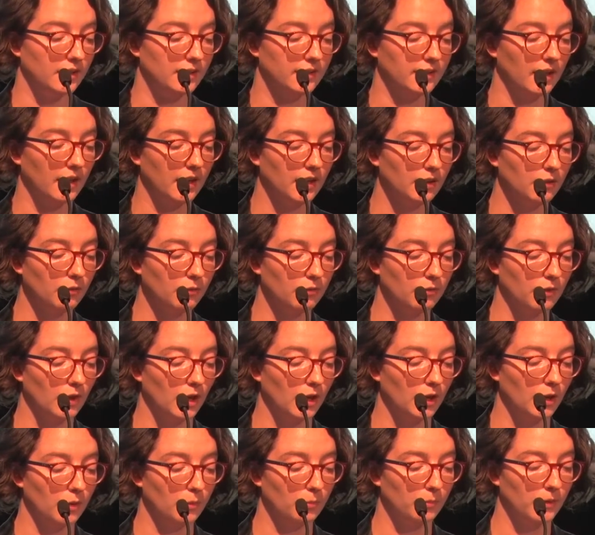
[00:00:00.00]
done
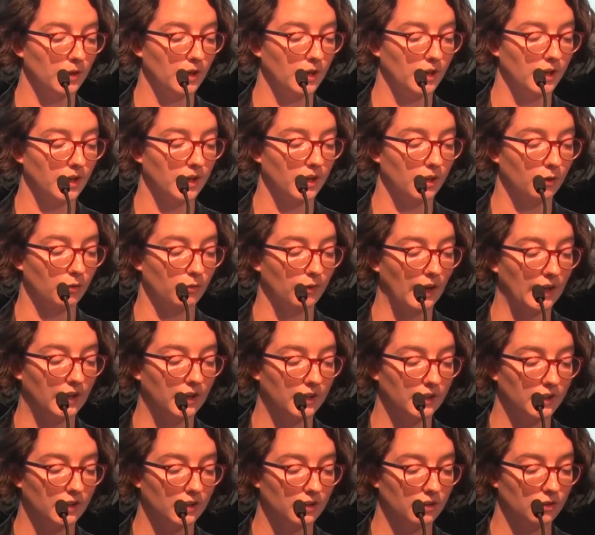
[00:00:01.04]
from a
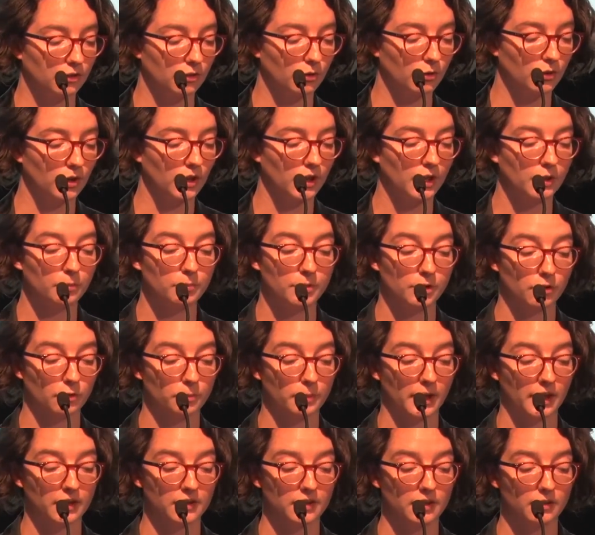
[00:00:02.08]
regulatory
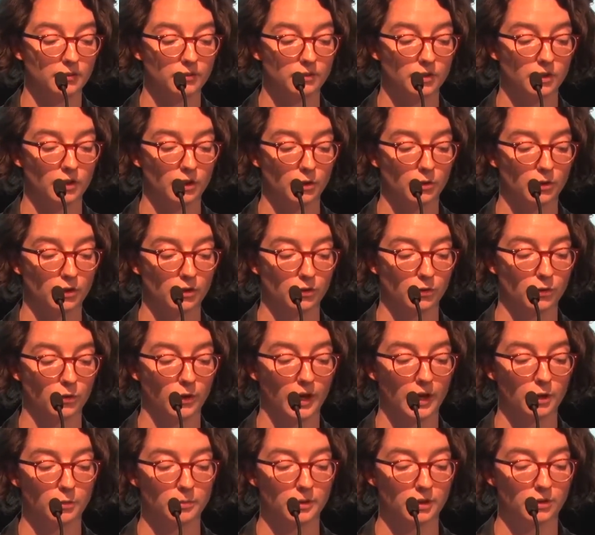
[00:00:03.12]
perspective to lower the
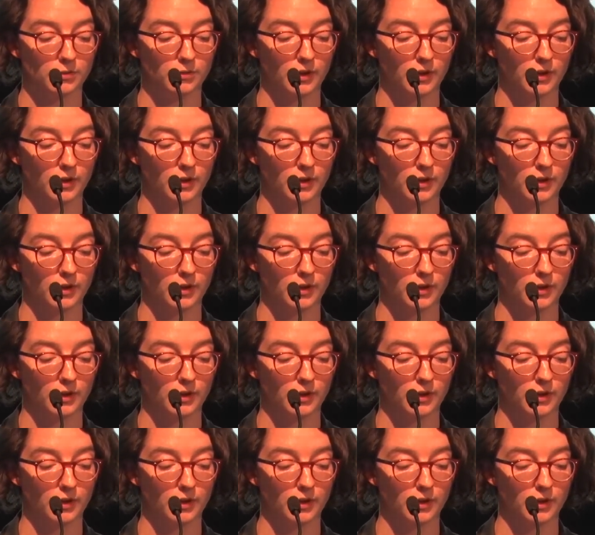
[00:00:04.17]
requirements